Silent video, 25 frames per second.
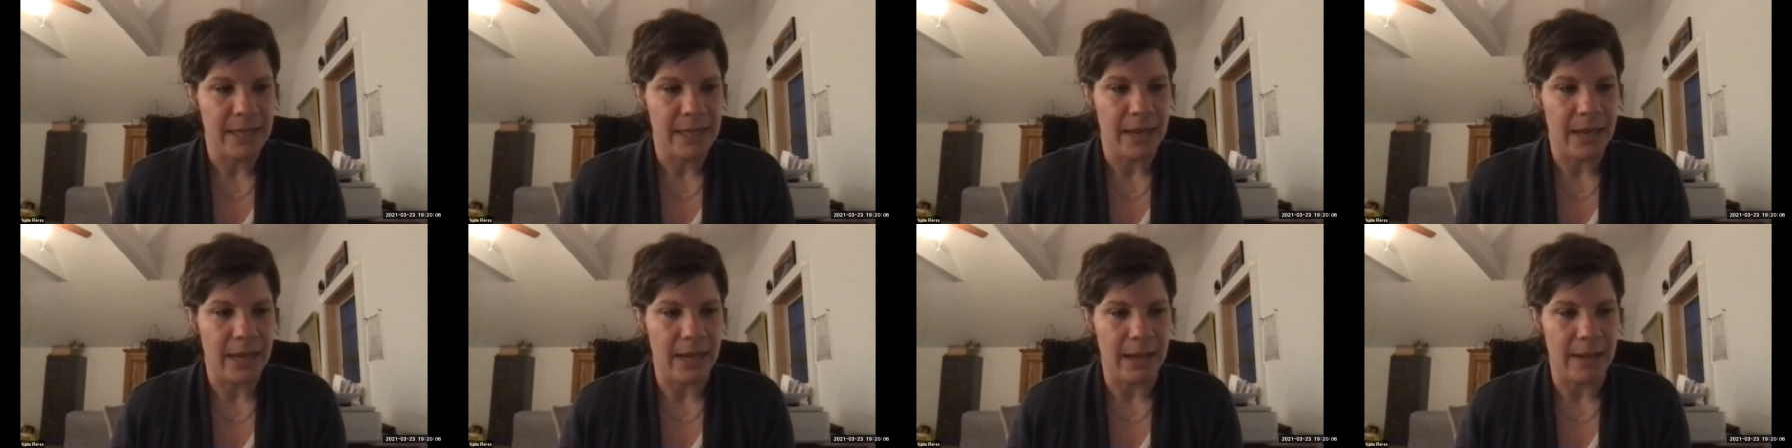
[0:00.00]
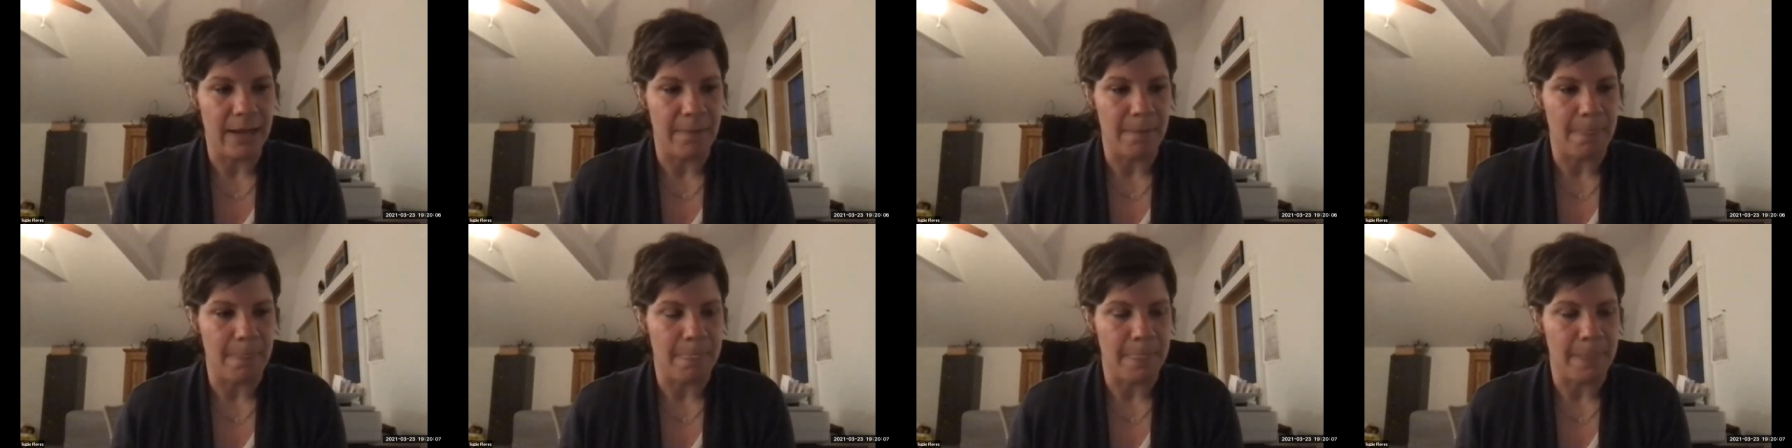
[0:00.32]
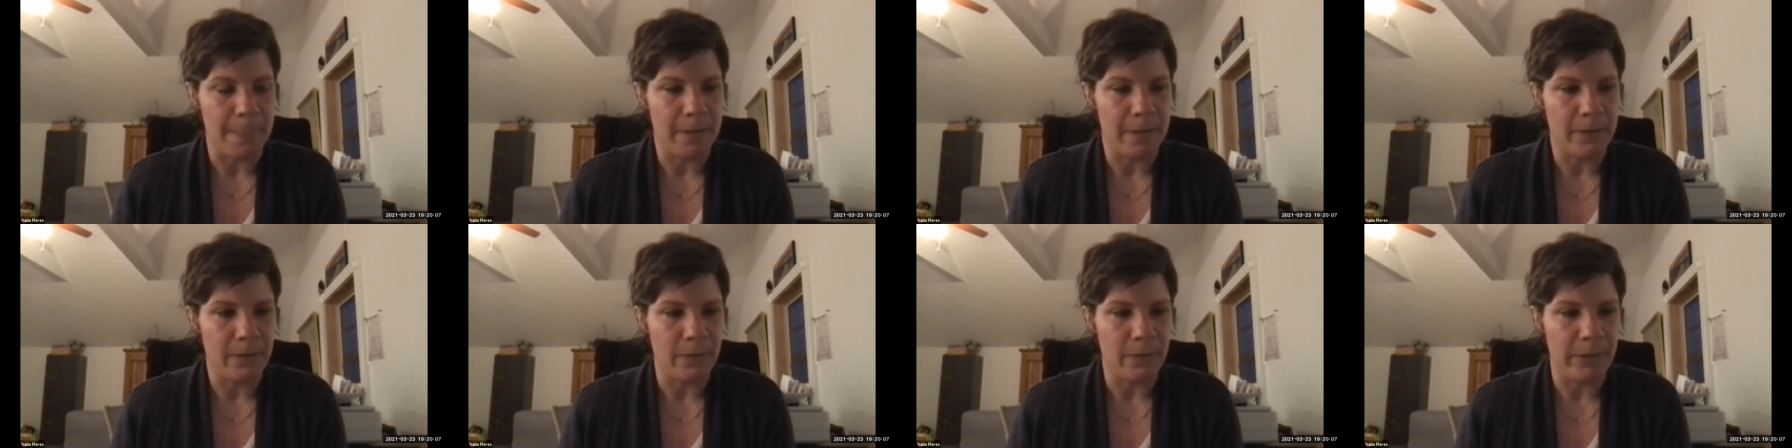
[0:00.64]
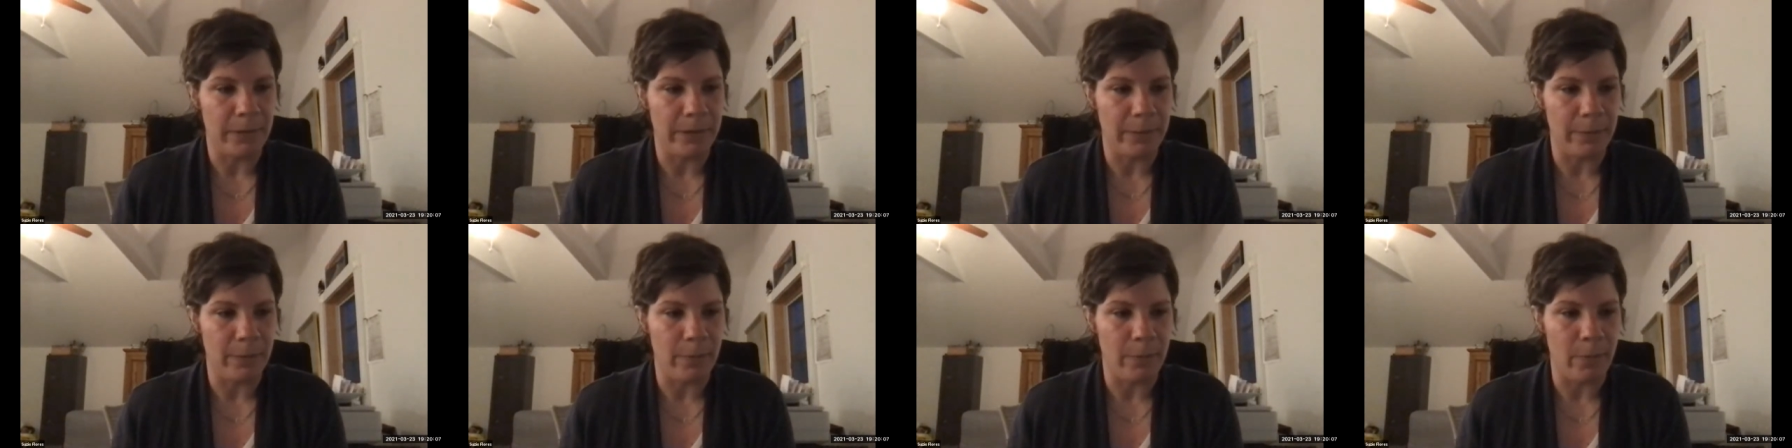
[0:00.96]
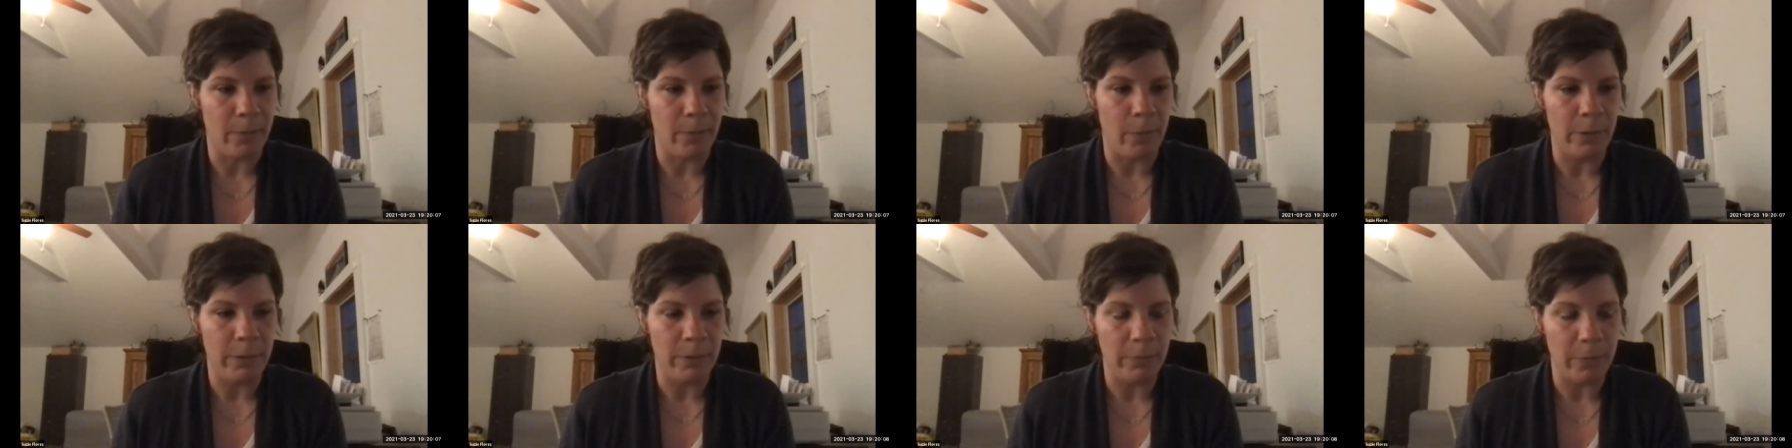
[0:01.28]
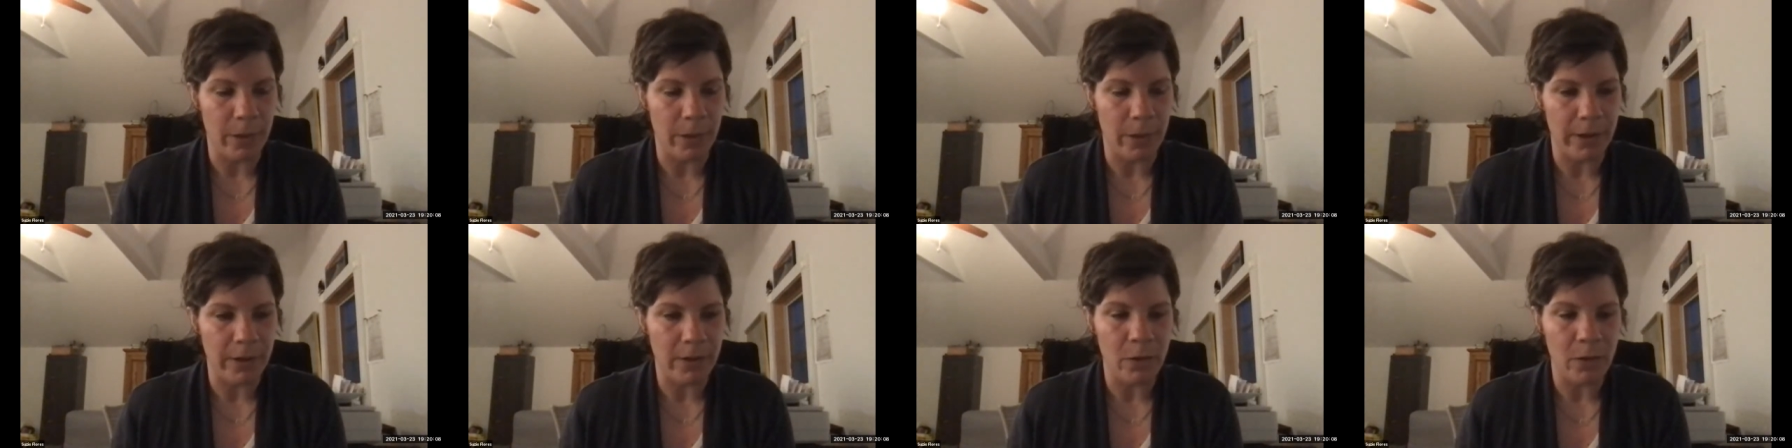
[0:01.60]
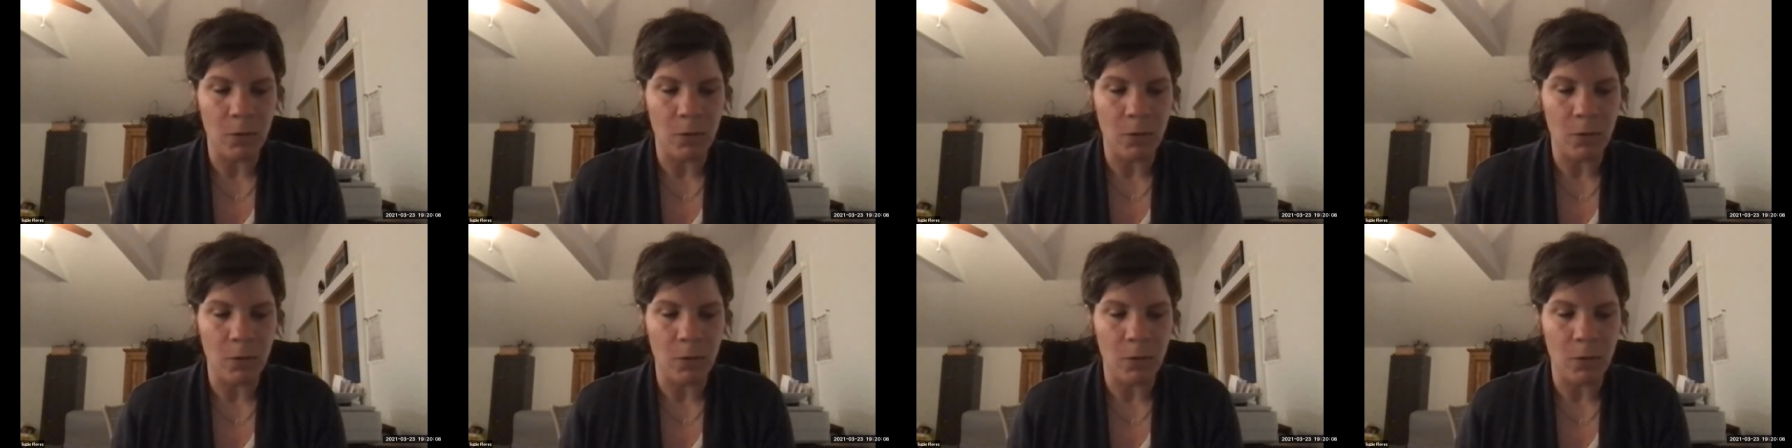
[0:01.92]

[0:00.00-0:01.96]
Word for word: um, we we bought an